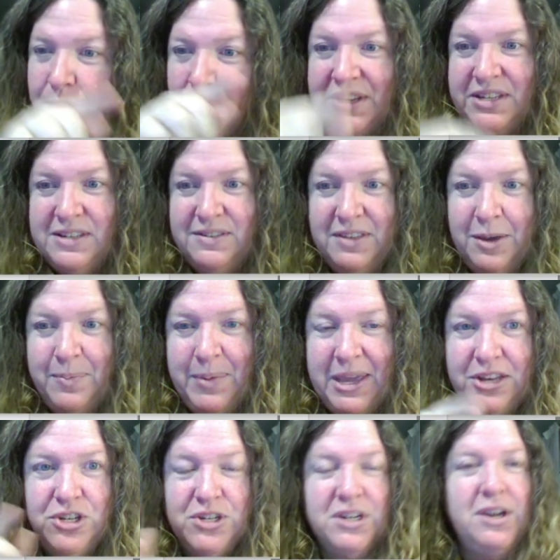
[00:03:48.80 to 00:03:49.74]
do the
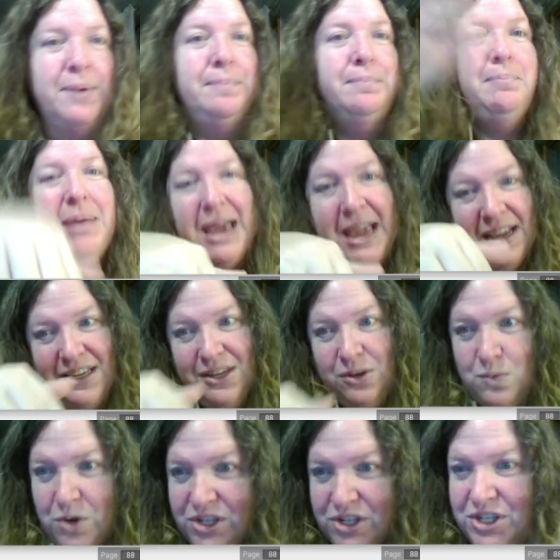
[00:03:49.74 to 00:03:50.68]
rest of that page, and come
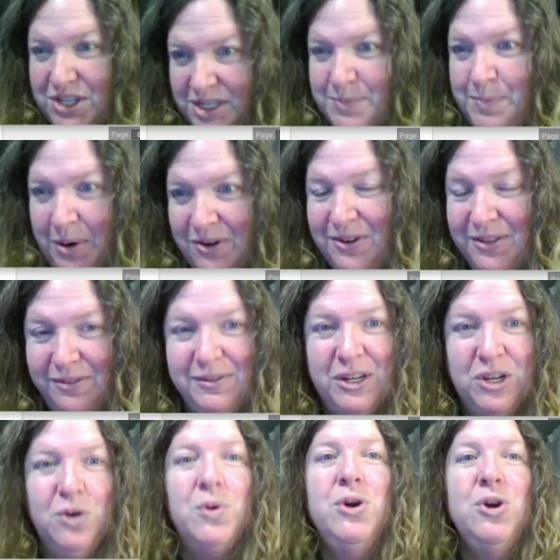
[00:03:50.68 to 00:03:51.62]
back and watch this
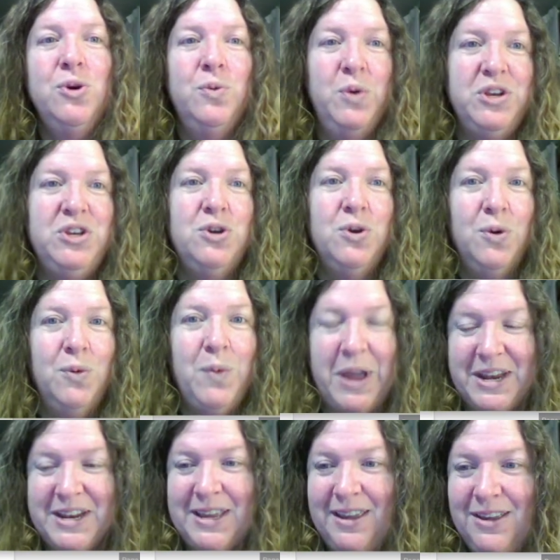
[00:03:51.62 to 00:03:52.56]
part of the video
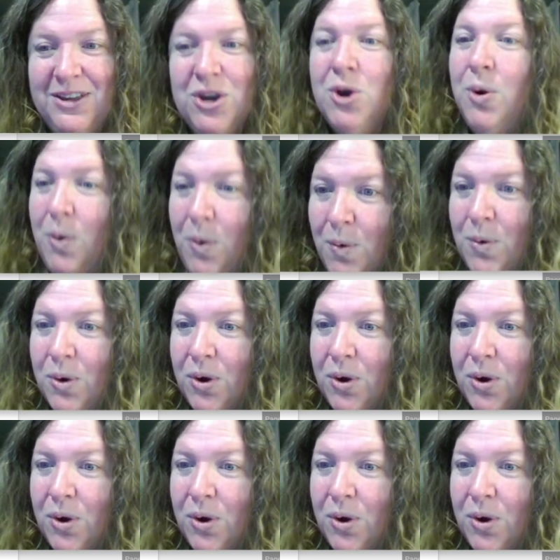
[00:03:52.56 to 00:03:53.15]
when you're ready,